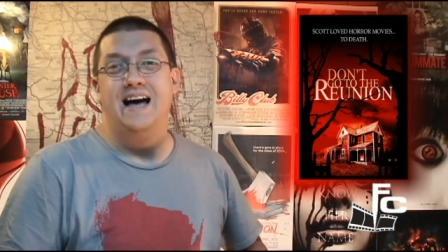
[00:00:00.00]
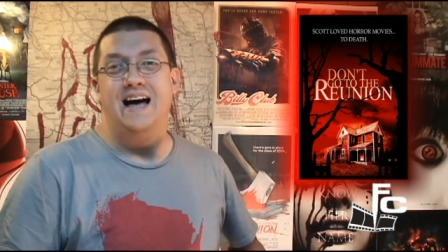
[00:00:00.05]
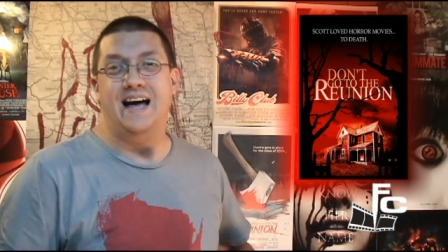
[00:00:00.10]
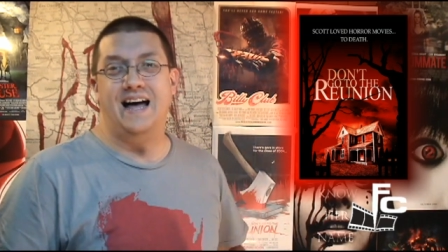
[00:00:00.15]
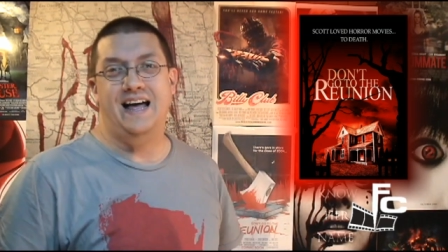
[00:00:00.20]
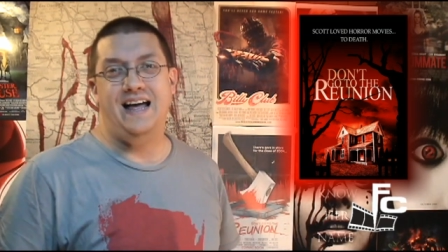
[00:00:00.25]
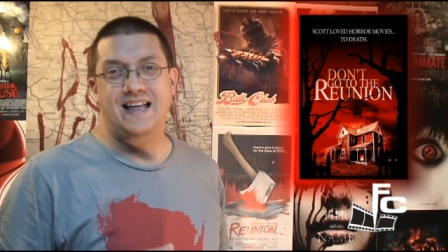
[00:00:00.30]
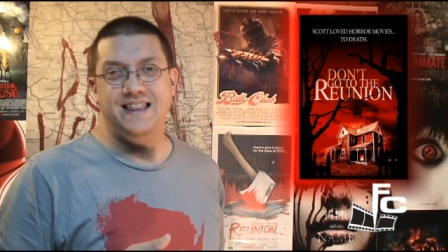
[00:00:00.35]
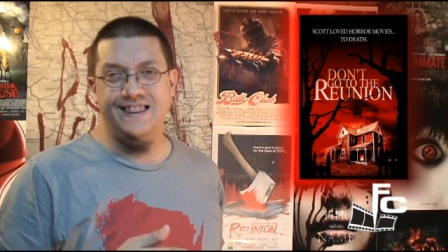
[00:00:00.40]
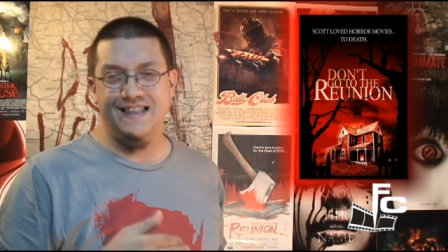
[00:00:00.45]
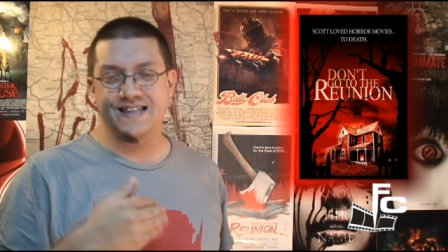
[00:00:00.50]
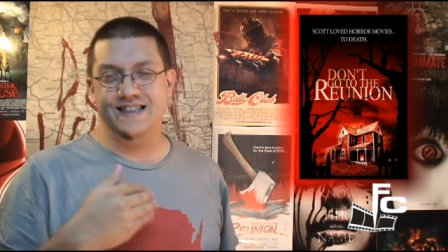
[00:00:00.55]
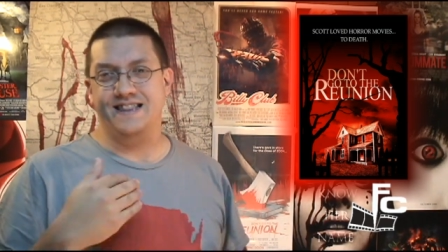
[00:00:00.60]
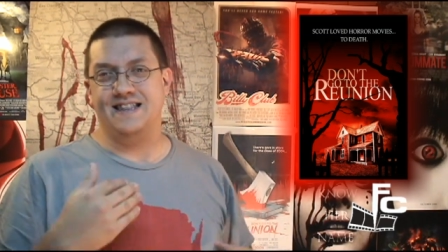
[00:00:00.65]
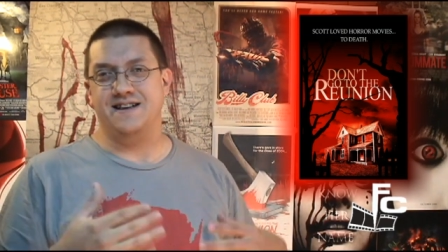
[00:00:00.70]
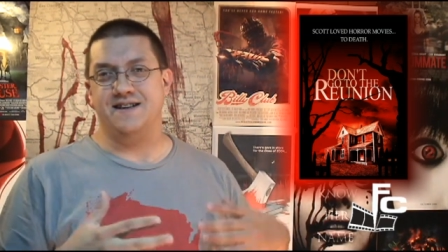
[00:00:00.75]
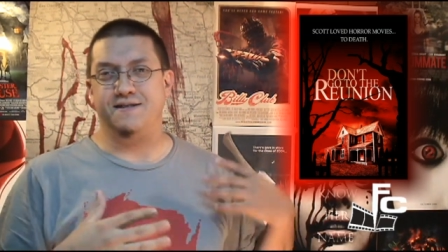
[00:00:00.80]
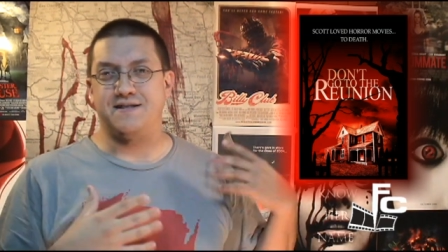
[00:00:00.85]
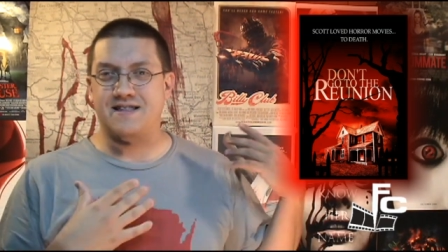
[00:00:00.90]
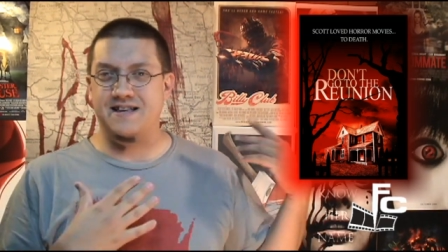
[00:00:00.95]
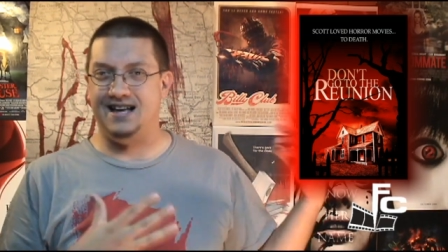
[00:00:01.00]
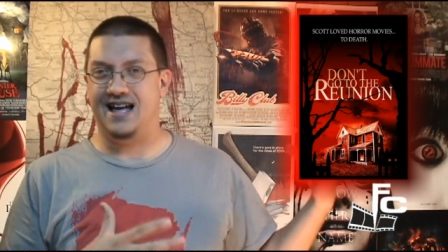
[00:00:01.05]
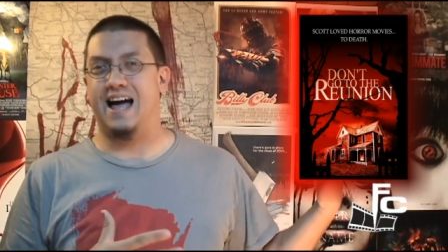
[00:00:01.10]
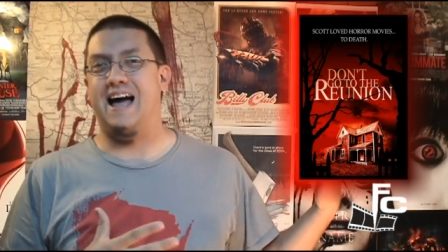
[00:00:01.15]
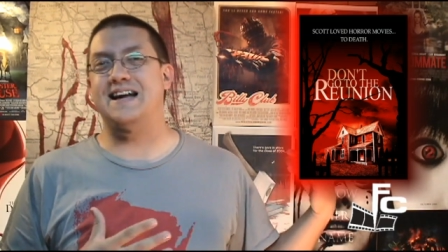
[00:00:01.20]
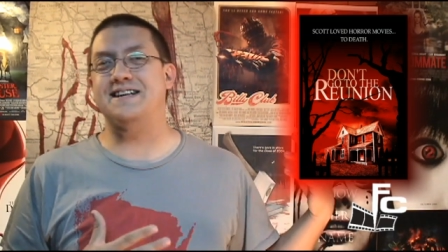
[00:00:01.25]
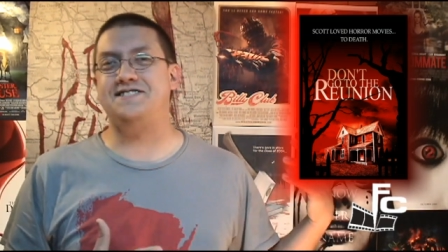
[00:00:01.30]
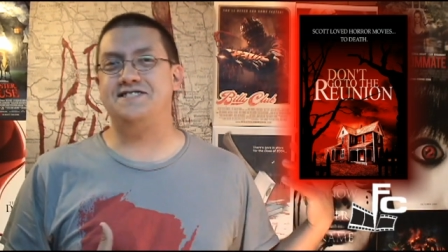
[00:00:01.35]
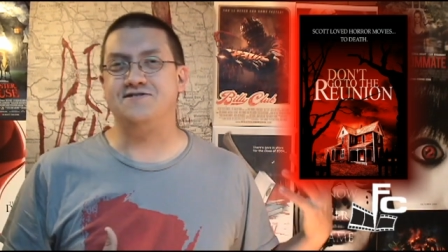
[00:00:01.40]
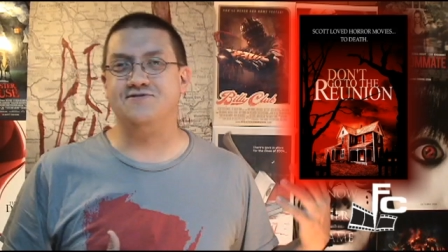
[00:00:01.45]
uh, the, the, the,
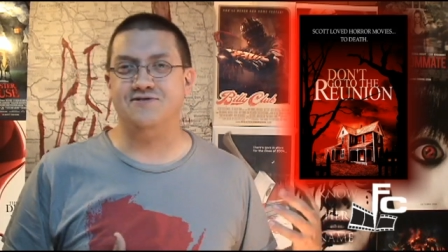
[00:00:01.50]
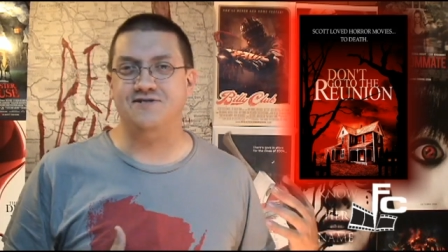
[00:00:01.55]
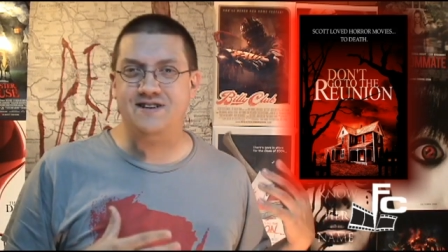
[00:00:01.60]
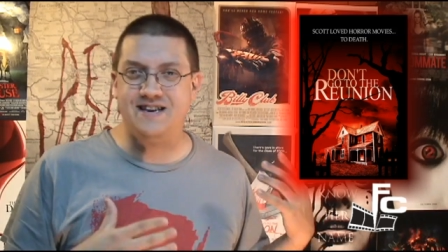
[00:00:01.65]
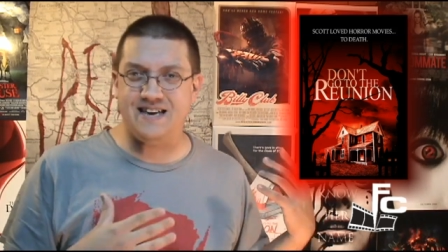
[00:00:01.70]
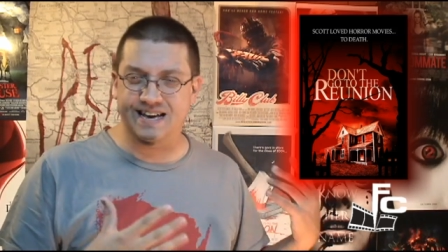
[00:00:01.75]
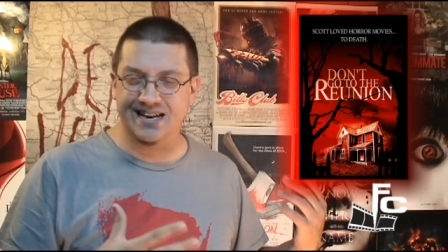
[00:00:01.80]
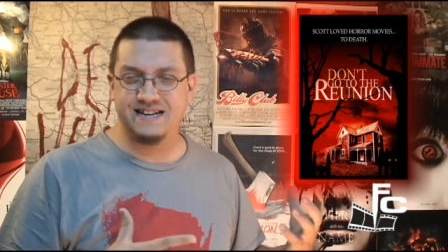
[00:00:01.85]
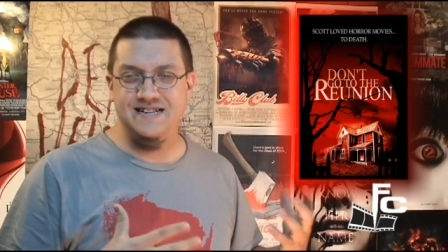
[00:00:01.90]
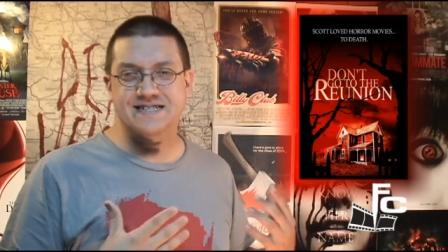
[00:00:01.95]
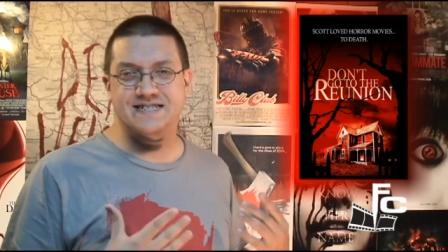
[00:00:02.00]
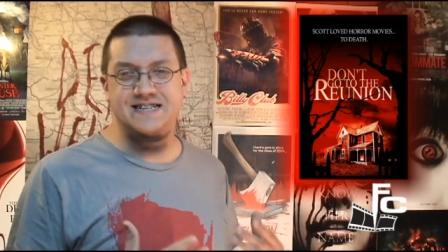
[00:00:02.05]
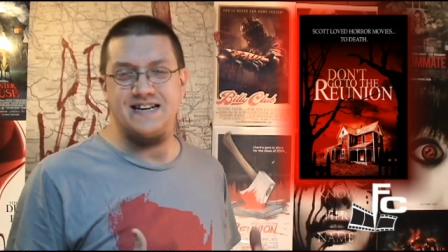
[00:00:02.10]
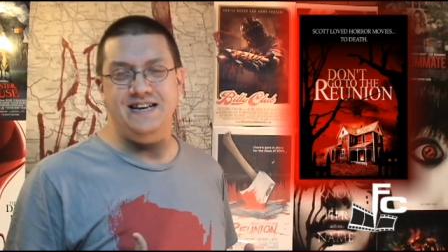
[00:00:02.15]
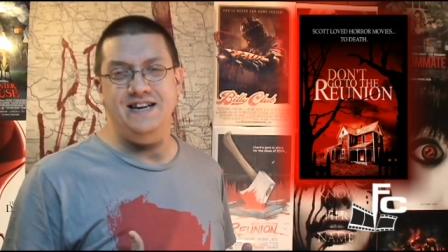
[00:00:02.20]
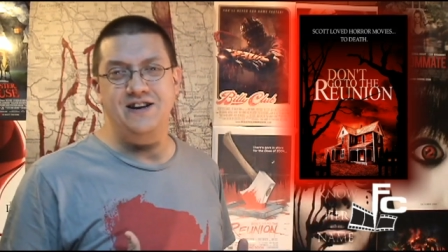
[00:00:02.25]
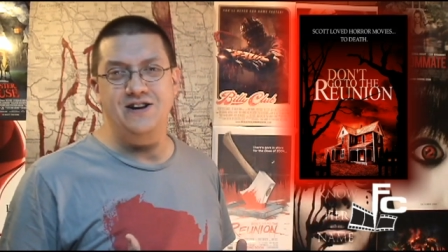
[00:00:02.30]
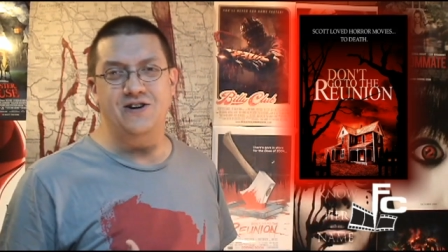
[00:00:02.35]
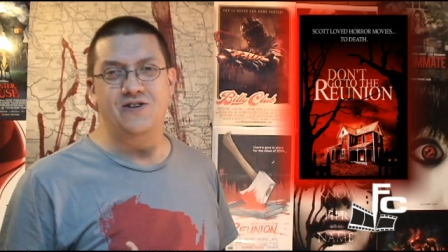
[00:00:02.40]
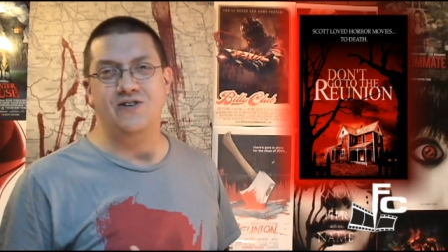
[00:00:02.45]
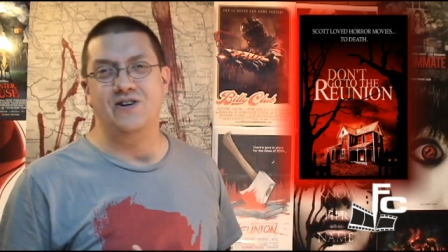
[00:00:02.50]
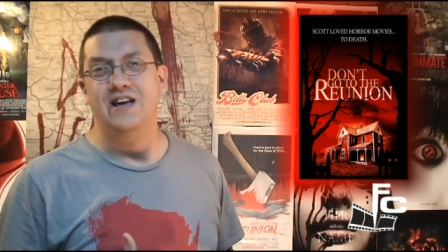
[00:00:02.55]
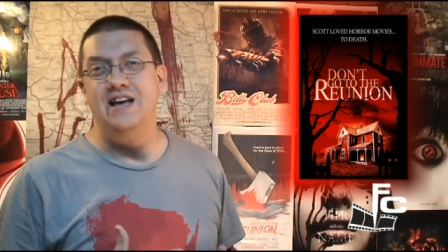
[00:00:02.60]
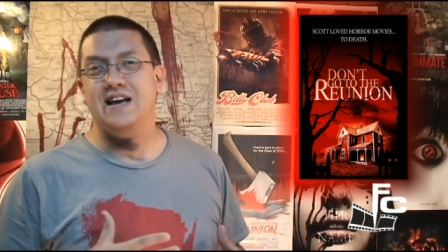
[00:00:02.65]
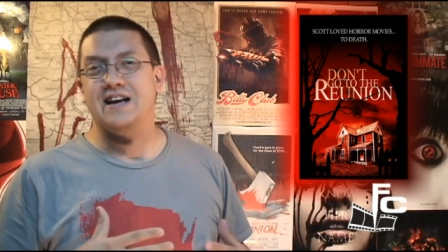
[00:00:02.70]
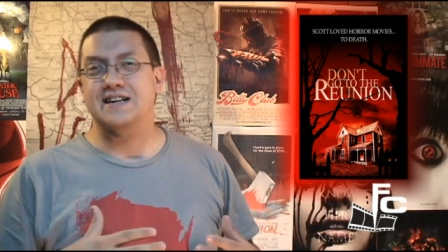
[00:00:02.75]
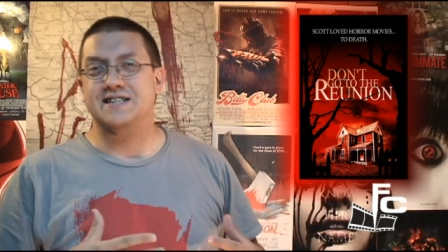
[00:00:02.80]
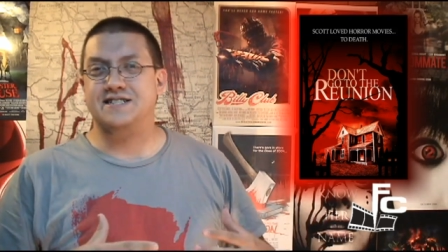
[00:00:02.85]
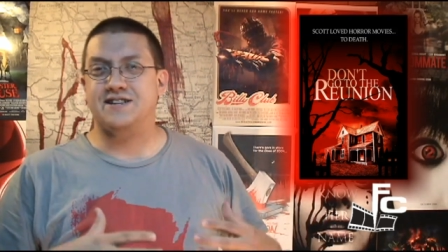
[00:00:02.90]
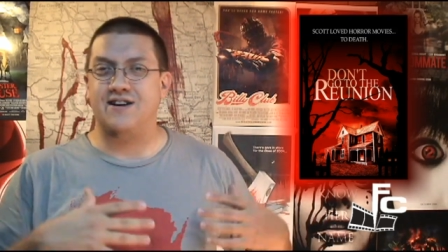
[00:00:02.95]
high school kids, you know,
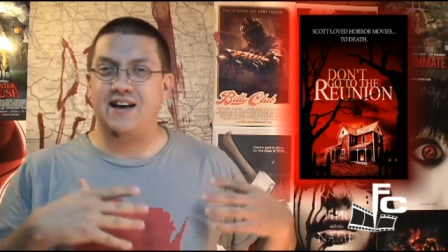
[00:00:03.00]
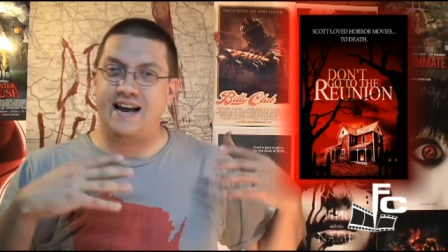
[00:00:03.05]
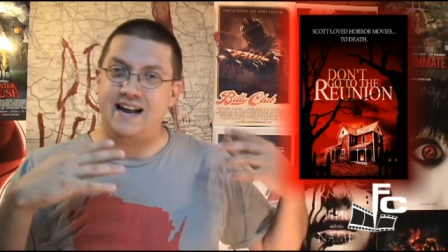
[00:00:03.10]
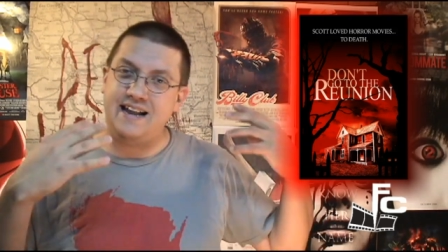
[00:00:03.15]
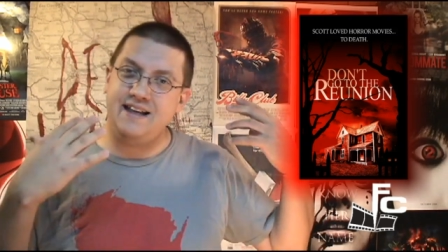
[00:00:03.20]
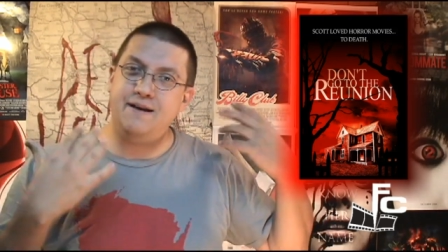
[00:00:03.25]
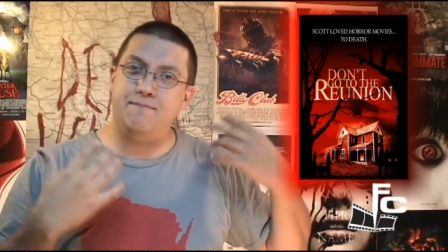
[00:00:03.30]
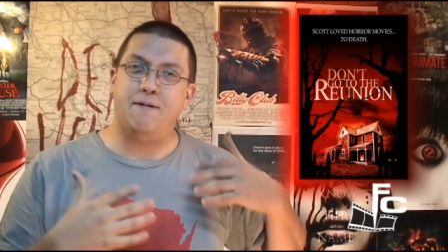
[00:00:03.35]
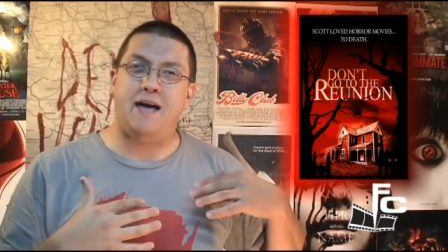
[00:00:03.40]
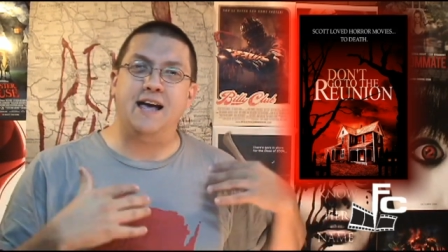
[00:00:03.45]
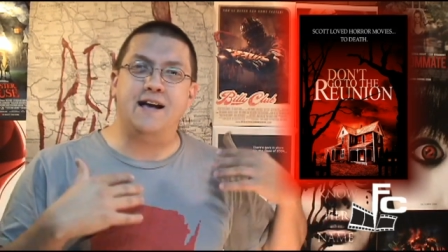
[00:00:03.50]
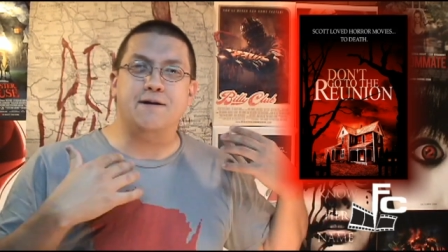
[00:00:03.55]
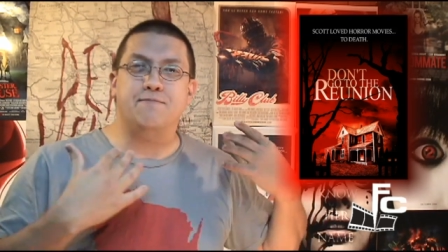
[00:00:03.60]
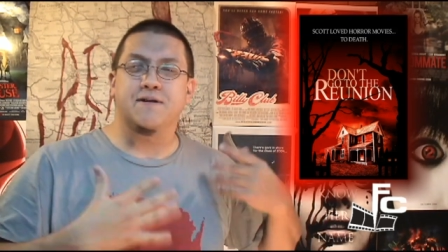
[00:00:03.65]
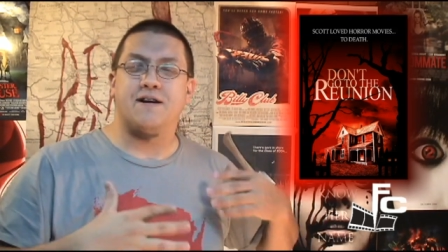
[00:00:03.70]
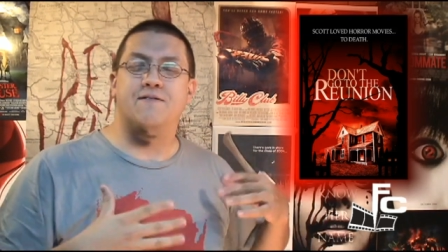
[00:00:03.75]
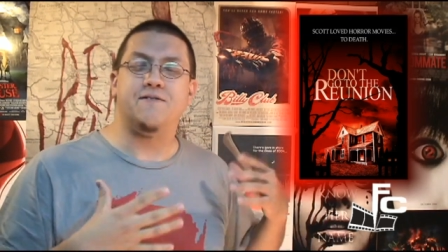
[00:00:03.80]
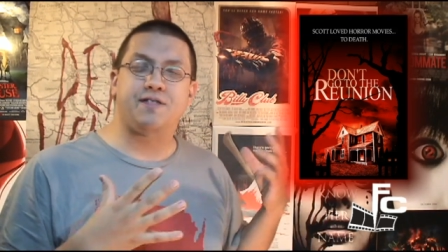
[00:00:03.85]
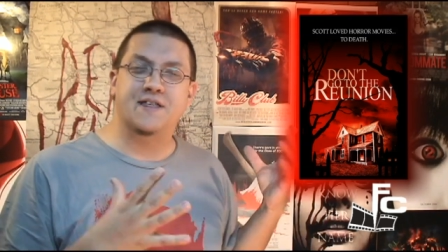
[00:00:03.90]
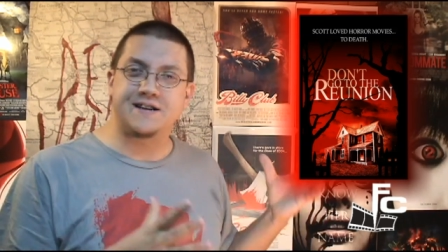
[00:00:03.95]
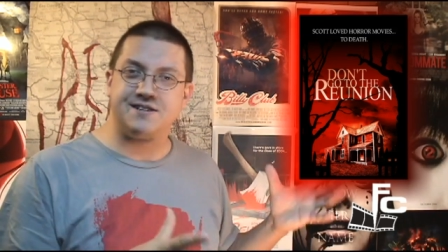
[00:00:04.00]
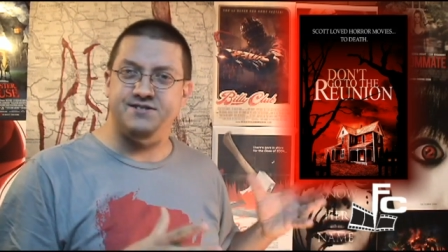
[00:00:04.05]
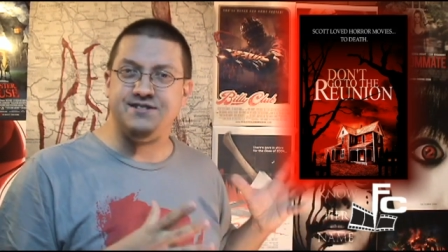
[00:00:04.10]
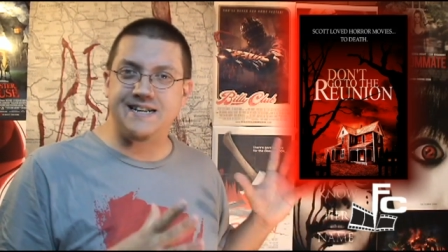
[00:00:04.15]
so and the makeup and everything.